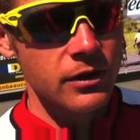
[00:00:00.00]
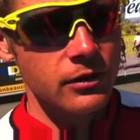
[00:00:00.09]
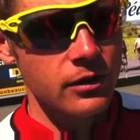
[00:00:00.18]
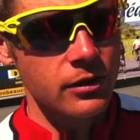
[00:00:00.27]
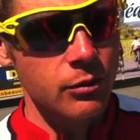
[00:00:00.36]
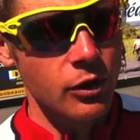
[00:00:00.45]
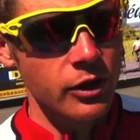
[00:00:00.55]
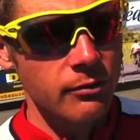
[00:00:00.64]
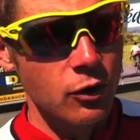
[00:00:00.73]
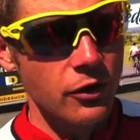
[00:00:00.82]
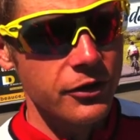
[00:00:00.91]
win or a
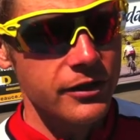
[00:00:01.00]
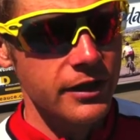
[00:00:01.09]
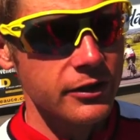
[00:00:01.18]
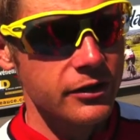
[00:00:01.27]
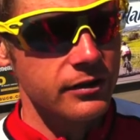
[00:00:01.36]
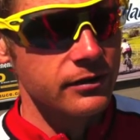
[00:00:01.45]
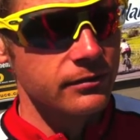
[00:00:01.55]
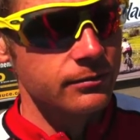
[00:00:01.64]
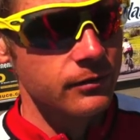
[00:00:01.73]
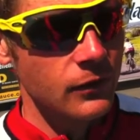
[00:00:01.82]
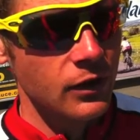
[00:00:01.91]
podium on the stages. And
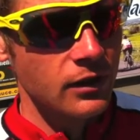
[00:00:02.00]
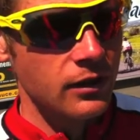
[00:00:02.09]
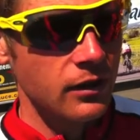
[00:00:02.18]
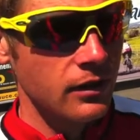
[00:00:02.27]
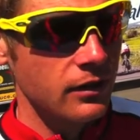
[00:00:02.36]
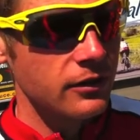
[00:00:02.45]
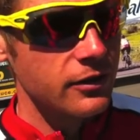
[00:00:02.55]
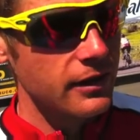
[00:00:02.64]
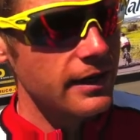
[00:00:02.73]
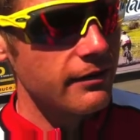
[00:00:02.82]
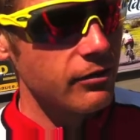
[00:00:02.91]

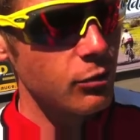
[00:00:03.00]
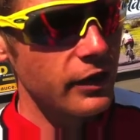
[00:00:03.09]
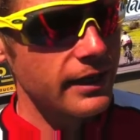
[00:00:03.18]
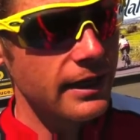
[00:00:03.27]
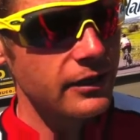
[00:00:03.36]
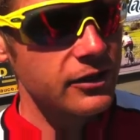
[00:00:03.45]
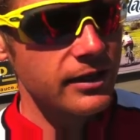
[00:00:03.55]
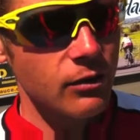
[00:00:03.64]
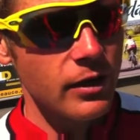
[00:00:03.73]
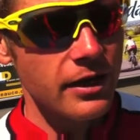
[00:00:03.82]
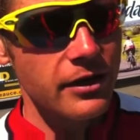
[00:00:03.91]
today, if the break hadn't stayed
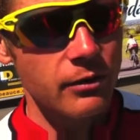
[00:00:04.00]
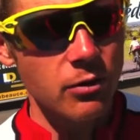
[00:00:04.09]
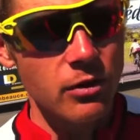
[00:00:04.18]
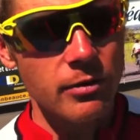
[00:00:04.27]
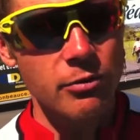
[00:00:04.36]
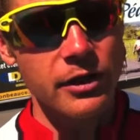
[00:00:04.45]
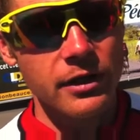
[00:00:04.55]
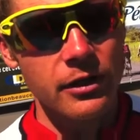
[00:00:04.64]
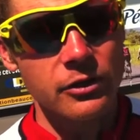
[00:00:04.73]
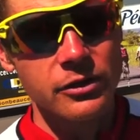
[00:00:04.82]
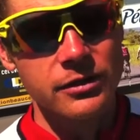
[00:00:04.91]
away, I think we would have been pretty
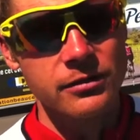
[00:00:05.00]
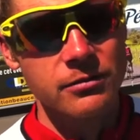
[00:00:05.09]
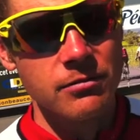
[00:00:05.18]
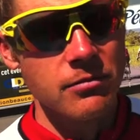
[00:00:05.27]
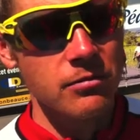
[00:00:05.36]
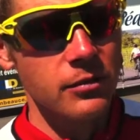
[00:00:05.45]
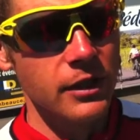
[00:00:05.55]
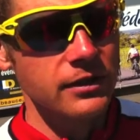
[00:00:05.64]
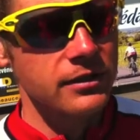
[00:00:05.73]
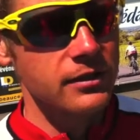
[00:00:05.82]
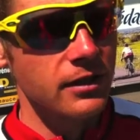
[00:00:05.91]
close.
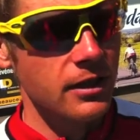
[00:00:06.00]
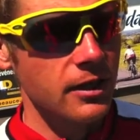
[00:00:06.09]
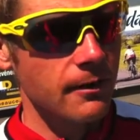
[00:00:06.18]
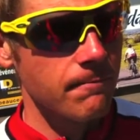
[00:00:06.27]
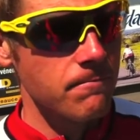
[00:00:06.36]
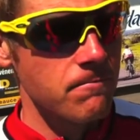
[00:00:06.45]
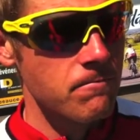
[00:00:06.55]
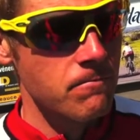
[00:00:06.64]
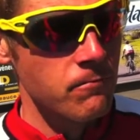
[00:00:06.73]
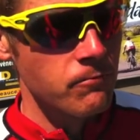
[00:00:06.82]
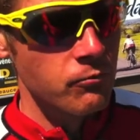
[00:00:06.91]
But
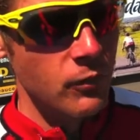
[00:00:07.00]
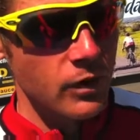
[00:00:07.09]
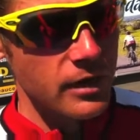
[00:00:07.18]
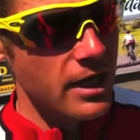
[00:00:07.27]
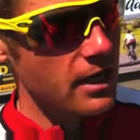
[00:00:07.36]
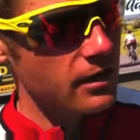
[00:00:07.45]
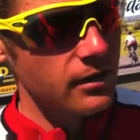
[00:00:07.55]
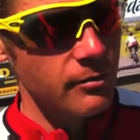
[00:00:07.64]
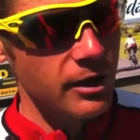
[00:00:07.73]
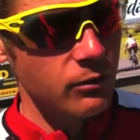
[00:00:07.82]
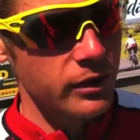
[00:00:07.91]

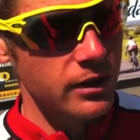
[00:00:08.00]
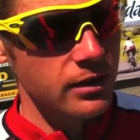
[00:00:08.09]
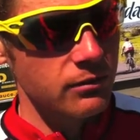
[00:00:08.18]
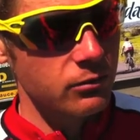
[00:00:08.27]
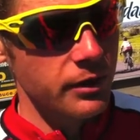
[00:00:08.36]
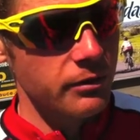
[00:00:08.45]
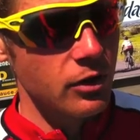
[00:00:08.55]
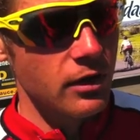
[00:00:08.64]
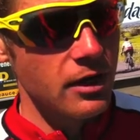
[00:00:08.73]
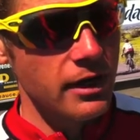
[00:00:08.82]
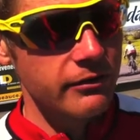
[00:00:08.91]
we
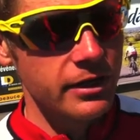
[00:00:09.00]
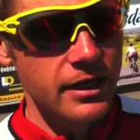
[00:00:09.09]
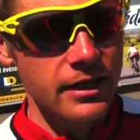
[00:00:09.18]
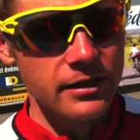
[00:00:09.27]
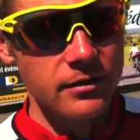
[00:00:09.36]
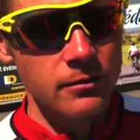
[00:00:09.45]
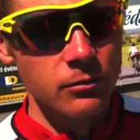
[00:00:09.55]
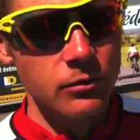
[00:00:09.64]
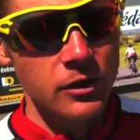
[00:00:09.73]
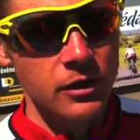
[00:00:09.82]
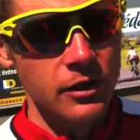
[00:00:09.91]
rode hard every day, and
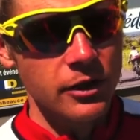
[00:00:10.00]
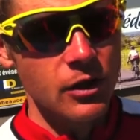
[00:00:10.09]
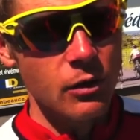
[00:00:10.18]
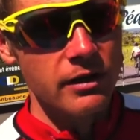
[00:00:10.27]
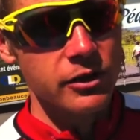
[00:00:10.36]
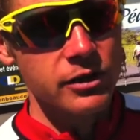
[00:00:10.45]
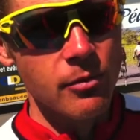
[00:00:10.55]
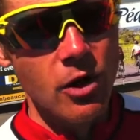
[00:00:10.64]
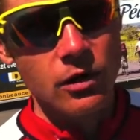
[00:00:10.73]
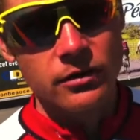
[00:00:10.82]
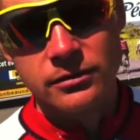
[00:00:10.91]
you know, we have a
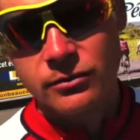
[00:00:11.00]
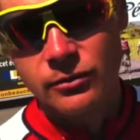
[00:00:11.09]
small